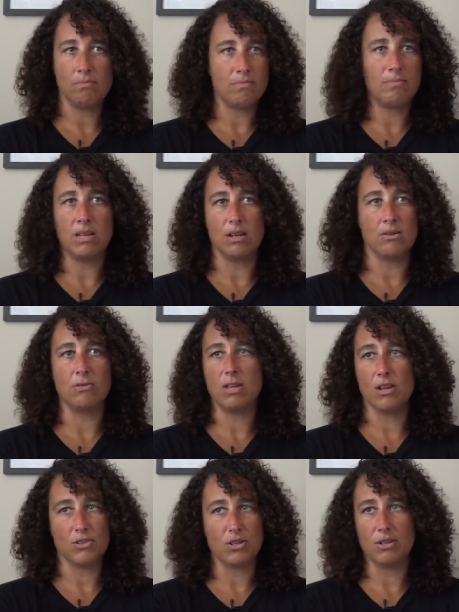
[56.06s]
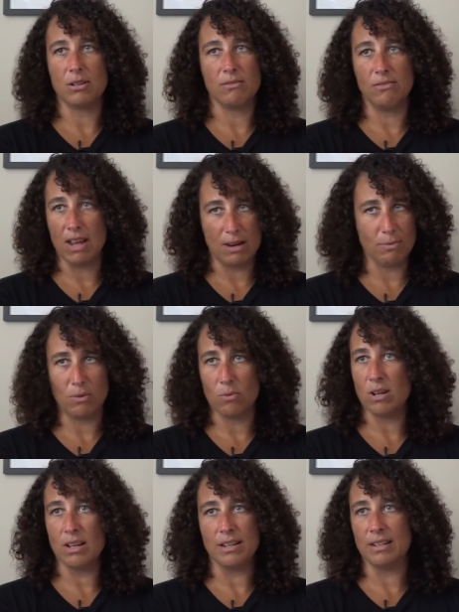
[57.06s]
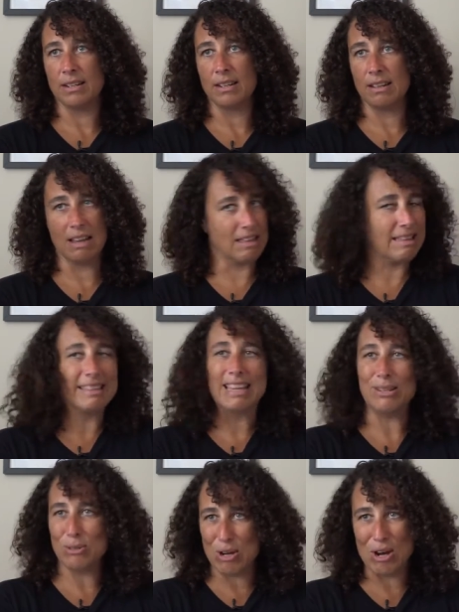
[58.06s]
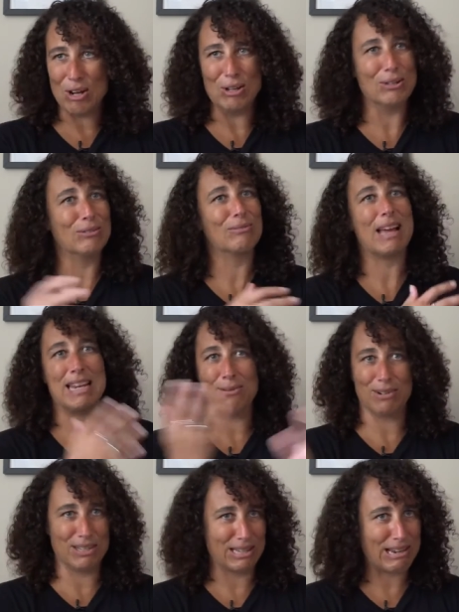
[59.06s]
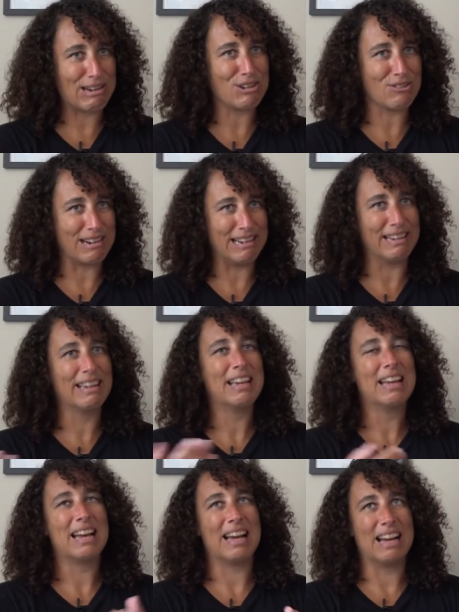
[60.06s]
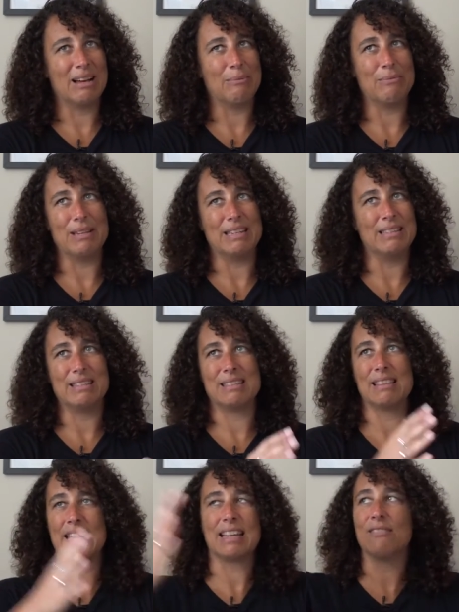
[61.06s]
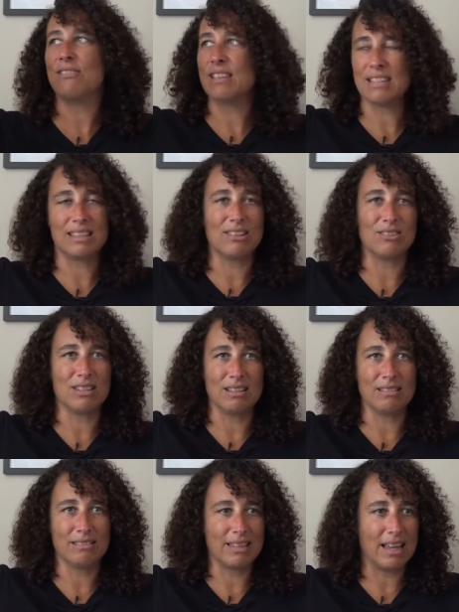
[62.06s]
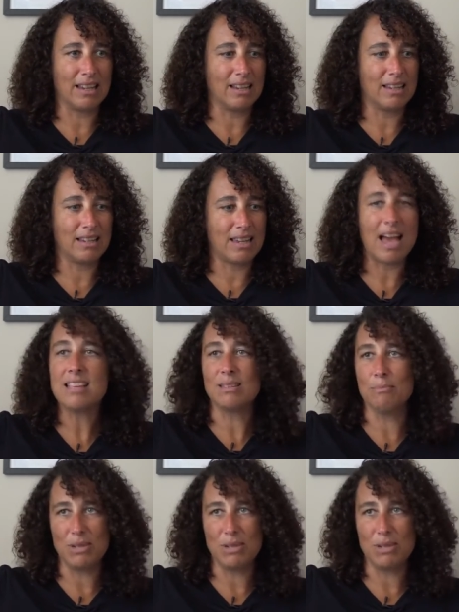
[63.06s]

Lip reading: the alternative 911 that you call anywhere in the country, is like, it feels like there's a chasm